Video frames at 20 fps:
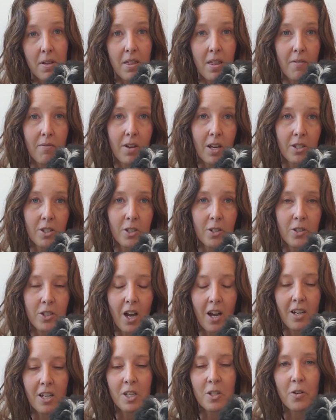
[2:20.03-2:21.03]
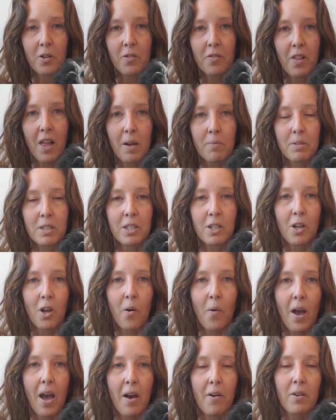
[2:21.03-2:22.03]
They've got 2 doggy door flaps to
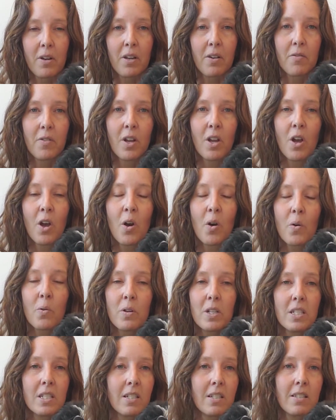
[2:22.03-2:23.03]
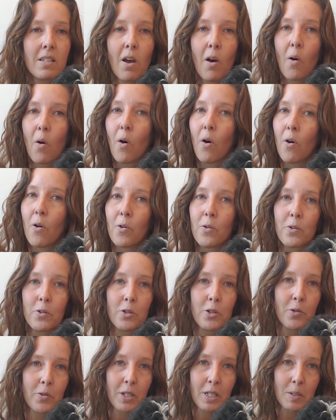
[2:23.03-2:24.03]
go out of, which is a whole
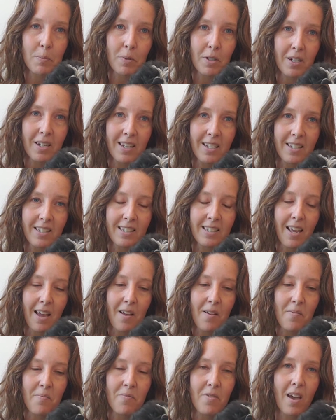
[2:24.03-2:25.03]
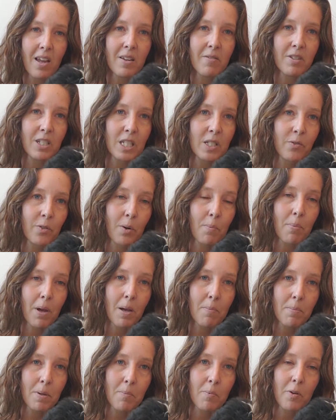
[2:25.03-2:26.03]
new experience. Not even just for a
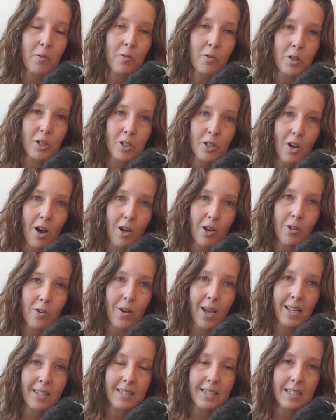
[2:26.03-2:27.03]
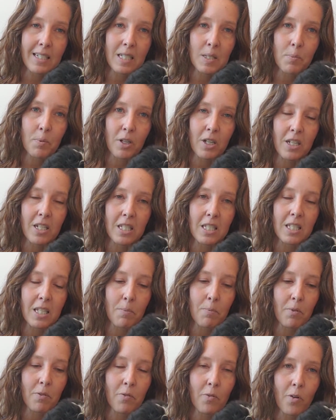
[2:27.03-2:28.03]
puppy, but for a dog who hasn't experienced
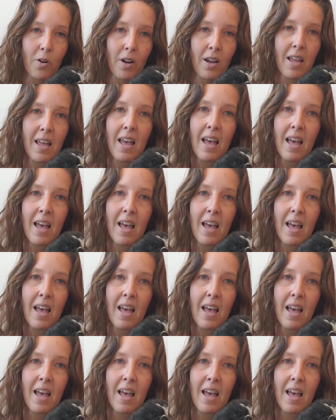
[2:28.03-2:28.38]
it before.